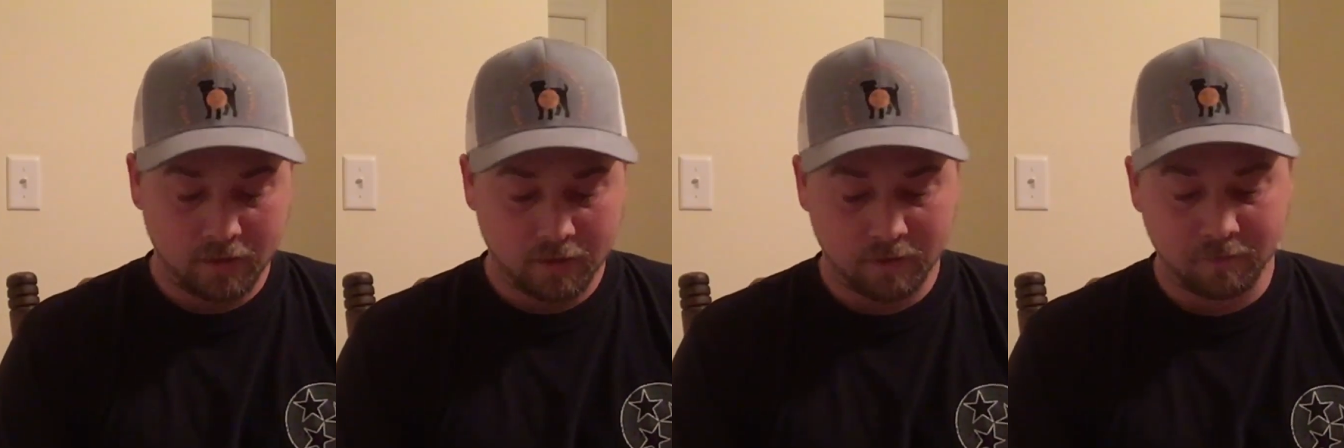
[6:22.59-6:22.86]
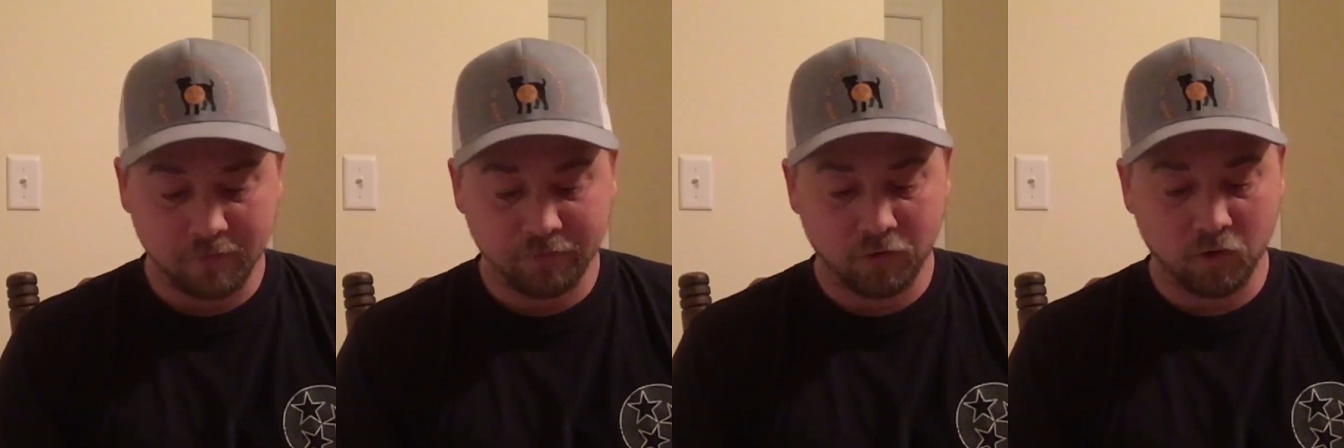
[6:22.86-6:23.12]

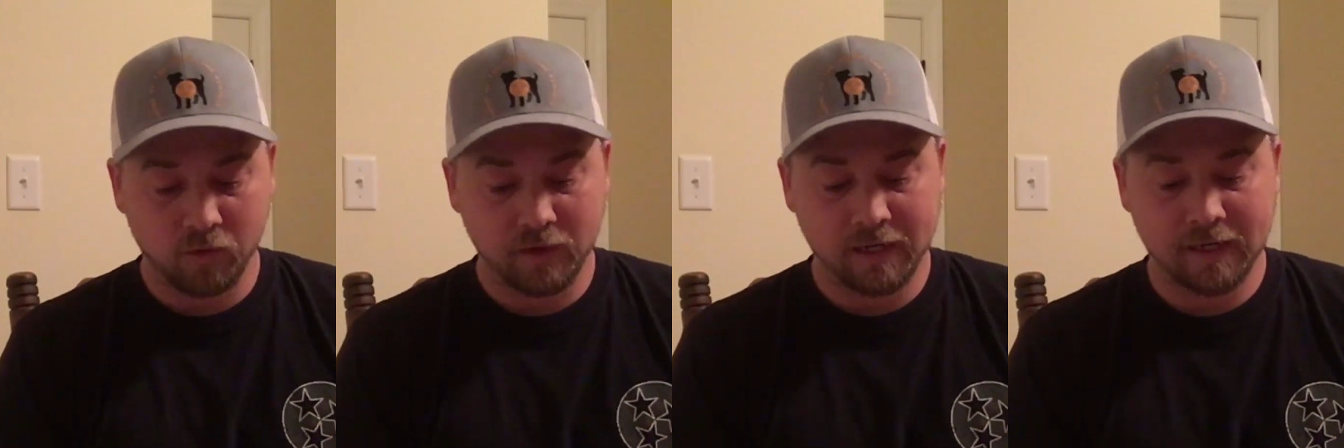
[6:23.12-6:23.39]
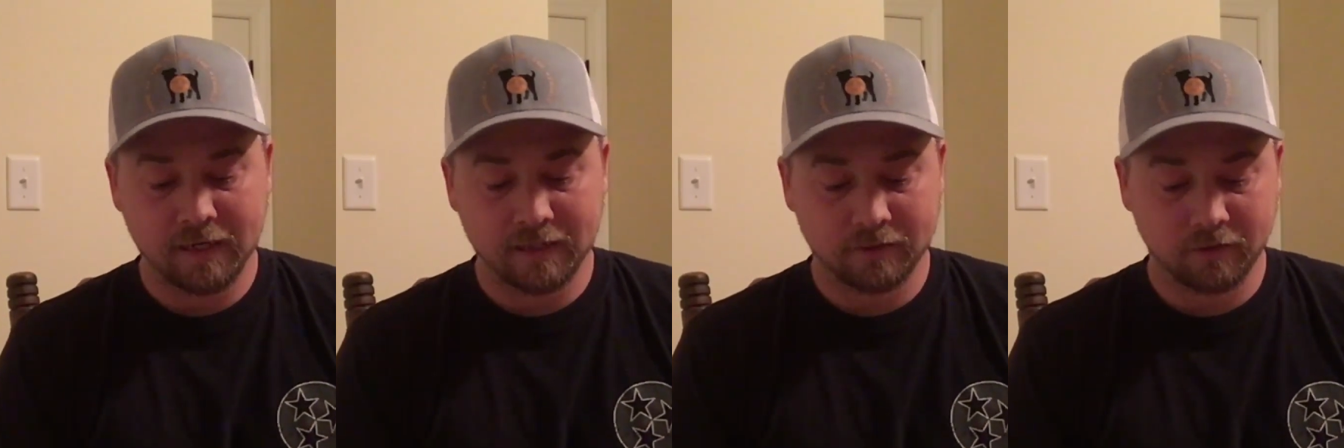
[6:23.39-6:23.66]
And before we
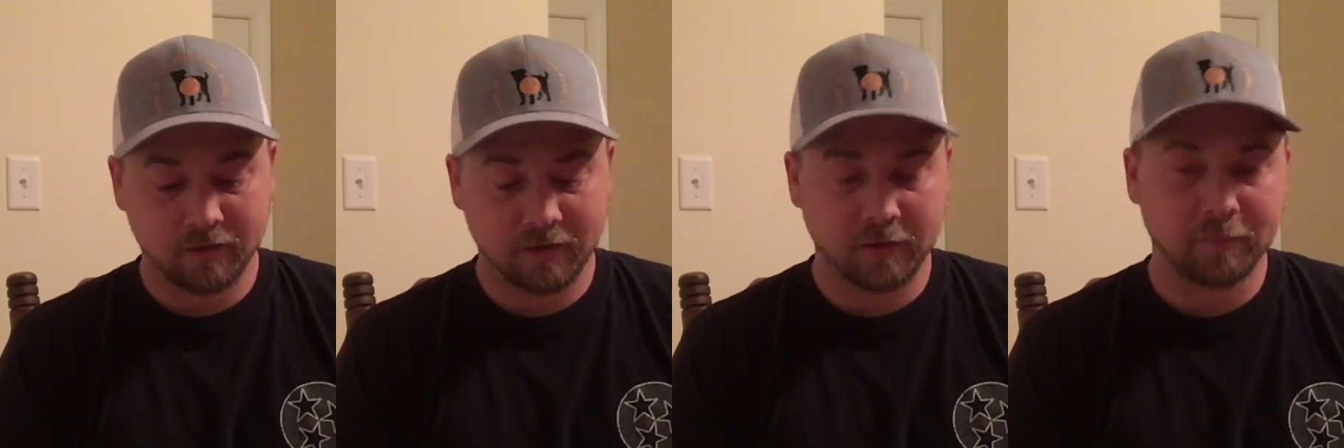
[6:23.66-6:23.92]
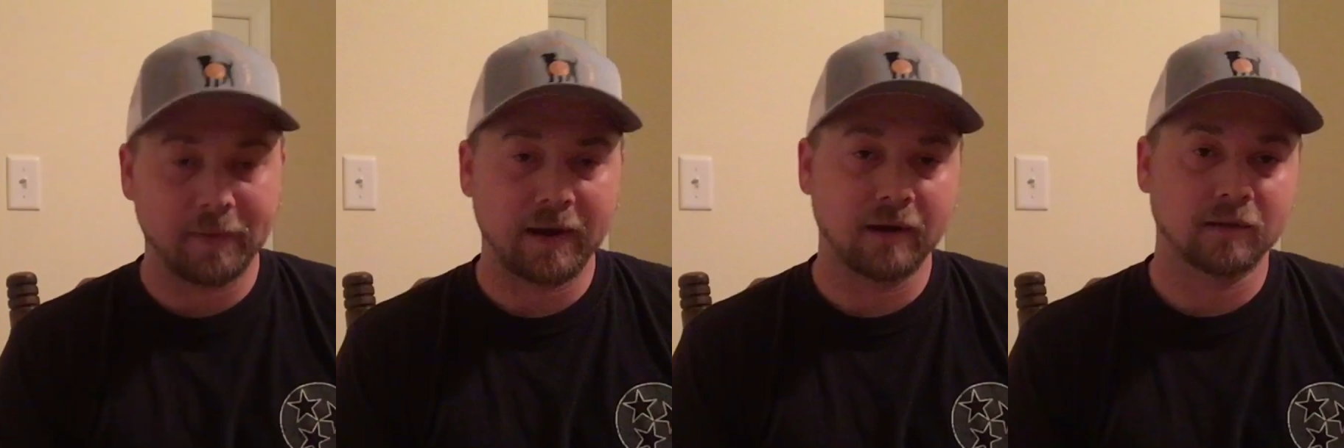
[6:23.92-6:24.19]
get into the
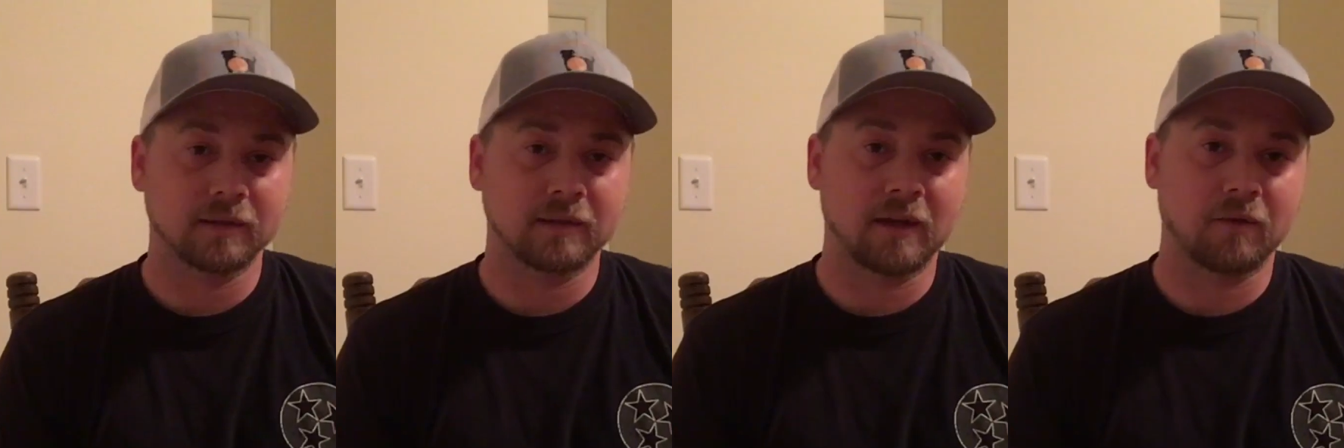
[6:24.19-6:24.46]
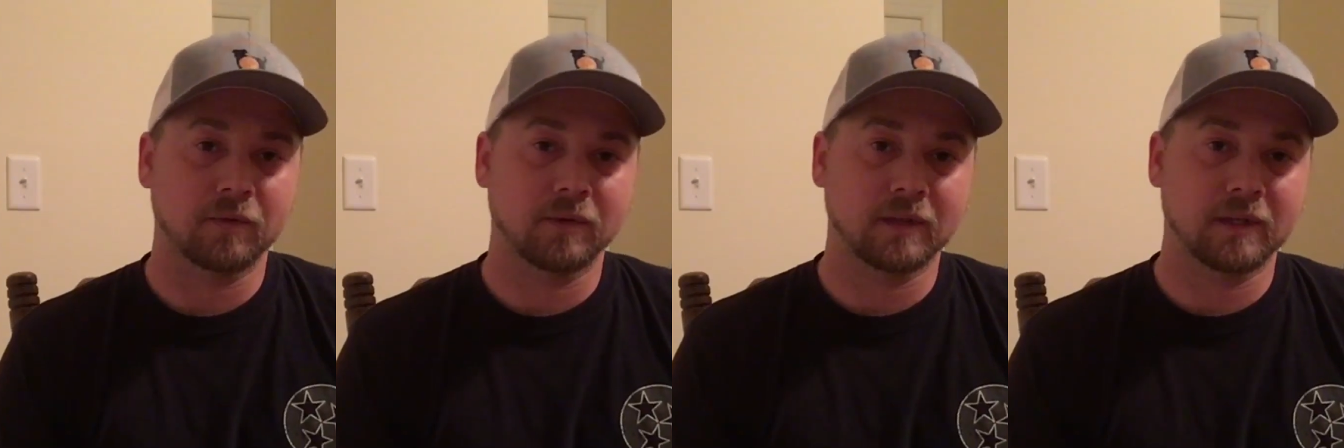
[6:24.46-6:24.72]
comparison,
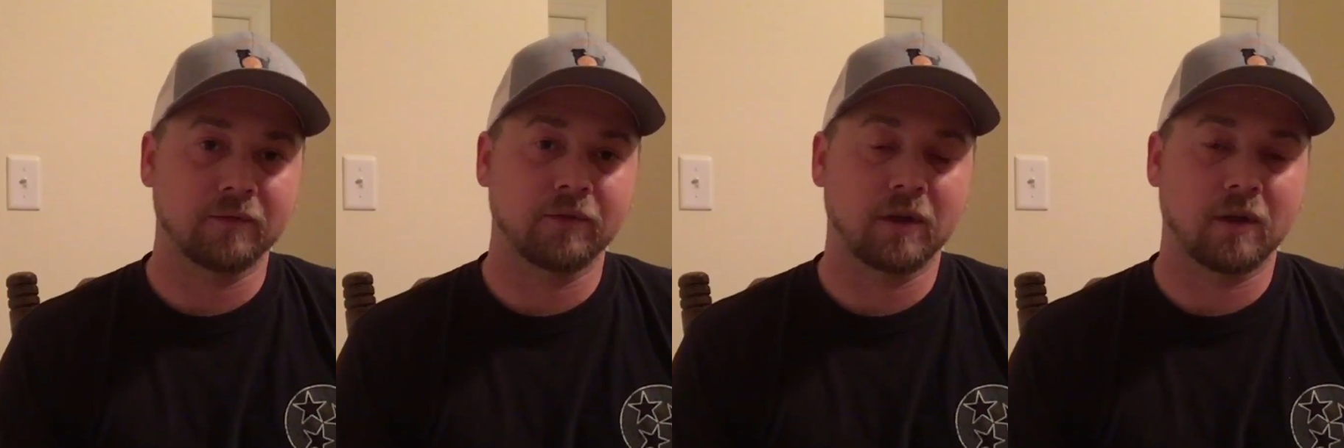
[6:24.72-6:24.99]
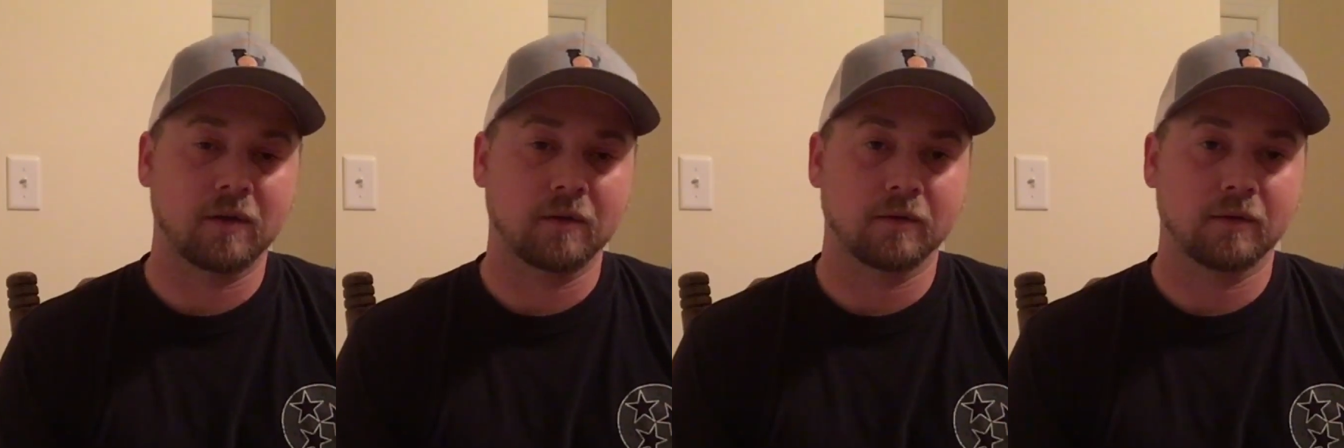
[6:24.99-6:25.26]
I'm going to give
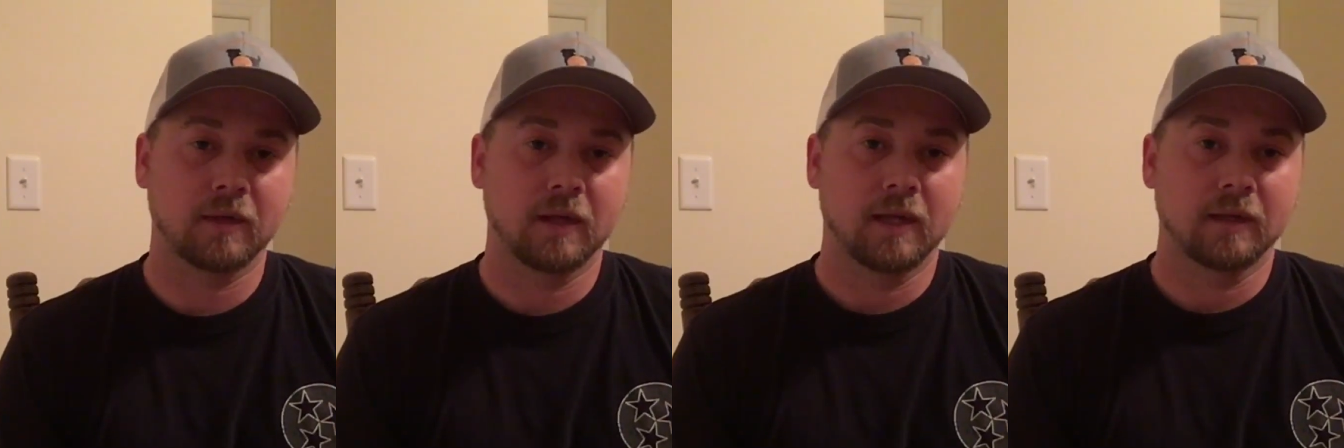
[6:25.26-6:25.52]
y'all